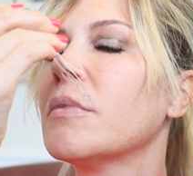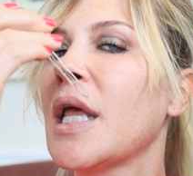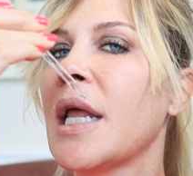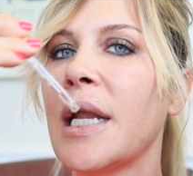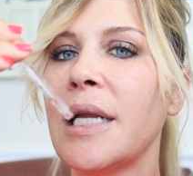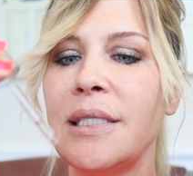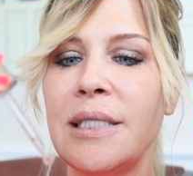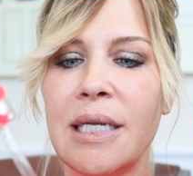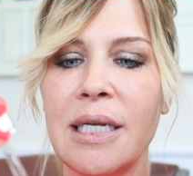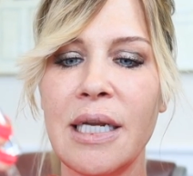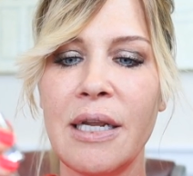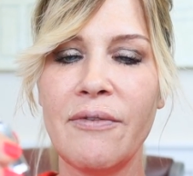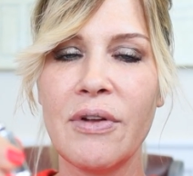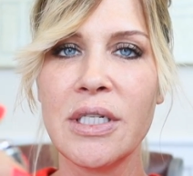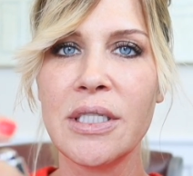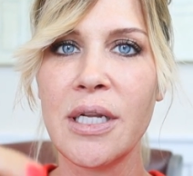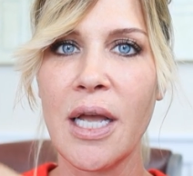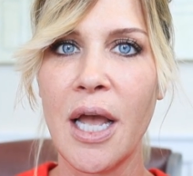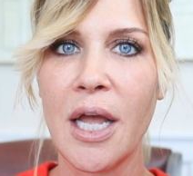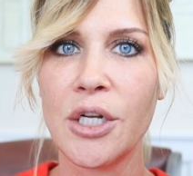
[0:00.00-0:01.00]
And I didn't
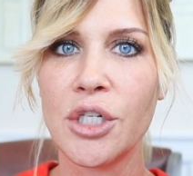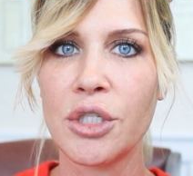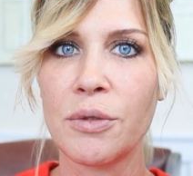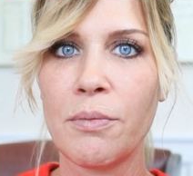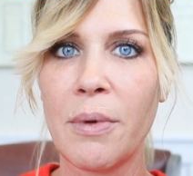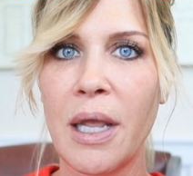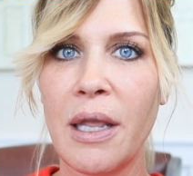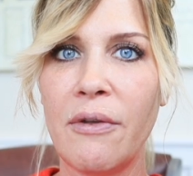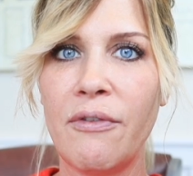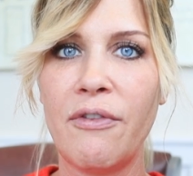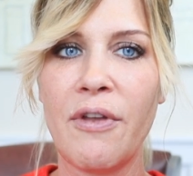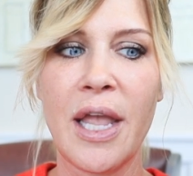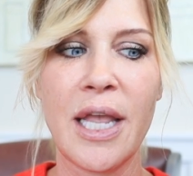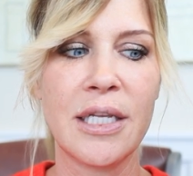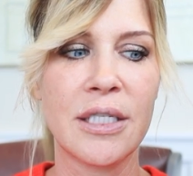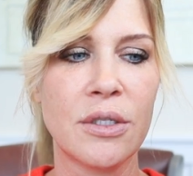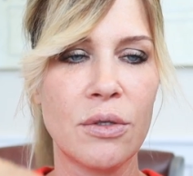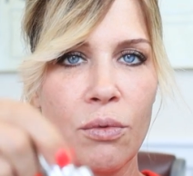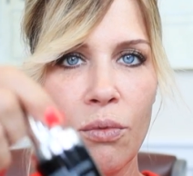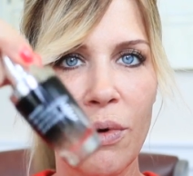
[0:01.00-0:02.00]
even touch my
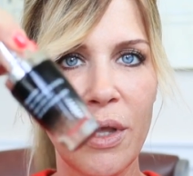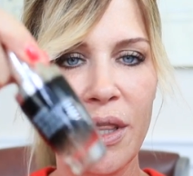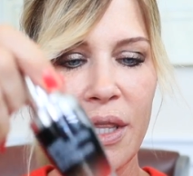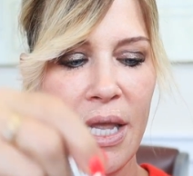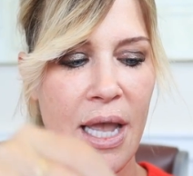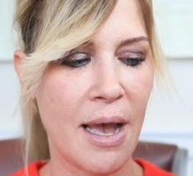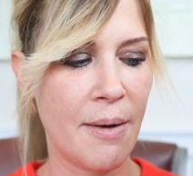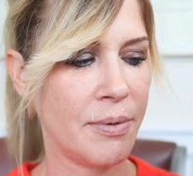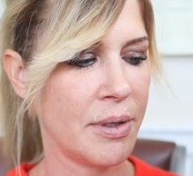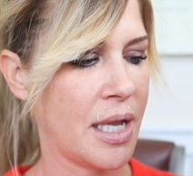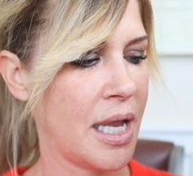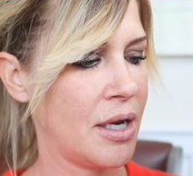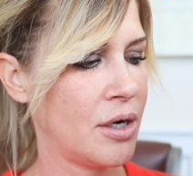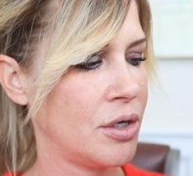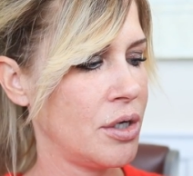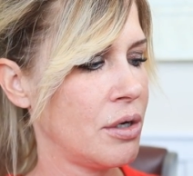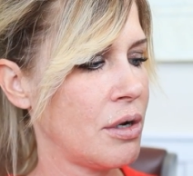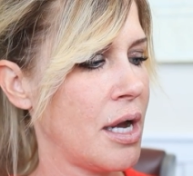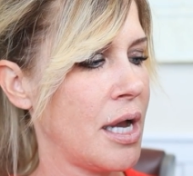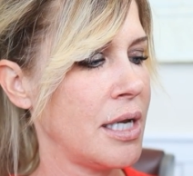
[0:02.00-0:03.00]
face with the
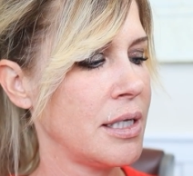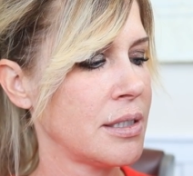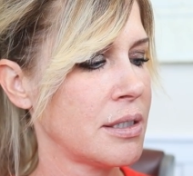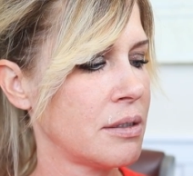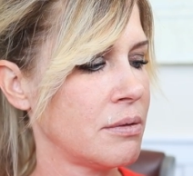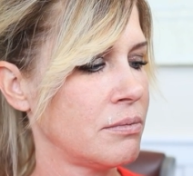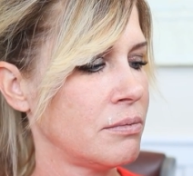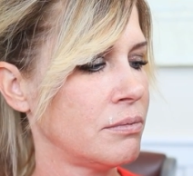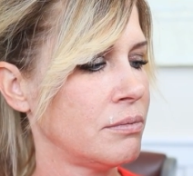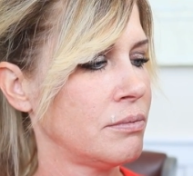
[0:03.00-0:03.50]
applicator, you guys.